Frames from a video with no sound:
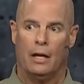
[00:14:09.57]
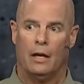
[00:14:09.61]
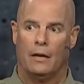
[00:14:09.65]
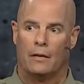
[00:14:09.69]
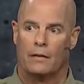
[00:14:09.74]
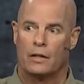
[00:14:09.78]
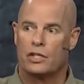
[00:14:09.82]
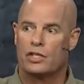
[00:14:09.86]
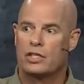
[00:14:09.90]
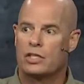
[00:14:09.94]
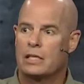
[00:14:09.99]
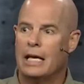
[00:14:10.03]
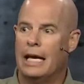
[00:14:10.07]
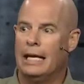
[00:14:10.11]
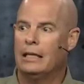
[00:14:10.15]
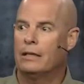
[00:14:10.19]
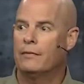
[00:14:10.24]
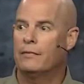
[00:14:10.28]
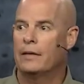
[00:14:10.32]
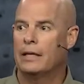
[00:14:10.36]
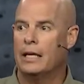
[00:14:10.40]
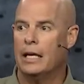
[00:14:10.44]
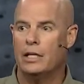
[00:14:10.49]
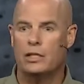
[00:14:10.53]
the
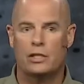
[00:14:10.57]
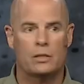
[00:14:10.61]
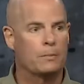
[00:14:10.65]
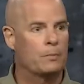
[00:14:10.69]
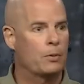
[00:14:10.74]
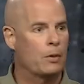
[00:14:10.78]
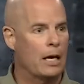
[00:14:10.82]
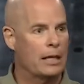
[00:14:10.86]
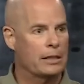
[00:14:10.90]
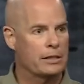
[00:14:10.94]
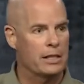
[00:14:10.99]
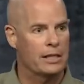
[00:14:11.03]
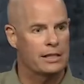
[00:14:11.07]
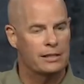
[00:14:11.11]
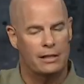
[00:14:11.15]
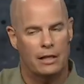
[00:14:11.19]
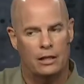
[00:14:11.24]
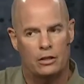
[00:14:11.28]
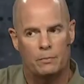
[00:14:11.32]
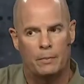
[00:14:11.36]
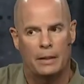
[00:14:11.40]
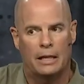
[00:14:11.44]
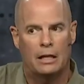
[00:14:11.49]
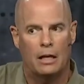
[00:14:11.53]
sanctification process
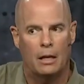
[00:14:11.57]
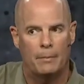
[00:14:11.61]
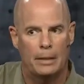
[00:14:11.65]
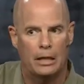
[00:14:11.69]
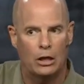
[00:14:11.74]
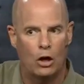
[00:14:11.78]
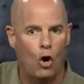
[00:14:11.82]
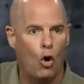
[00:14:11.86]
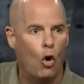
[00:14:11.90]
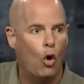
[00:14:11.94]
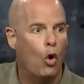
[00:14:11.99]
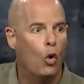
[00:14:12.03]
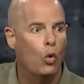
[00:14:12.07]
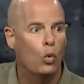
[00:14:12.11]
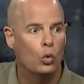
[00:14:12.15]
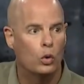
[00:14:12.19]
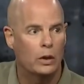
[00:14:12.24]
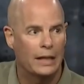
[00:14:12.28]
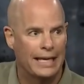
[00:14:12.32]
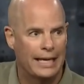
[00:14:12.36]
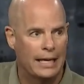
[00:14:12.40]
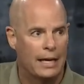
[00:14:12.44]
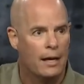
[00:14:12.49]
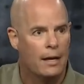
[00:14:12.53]
is becoming
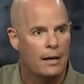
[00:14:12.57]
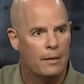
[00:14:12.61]
holy,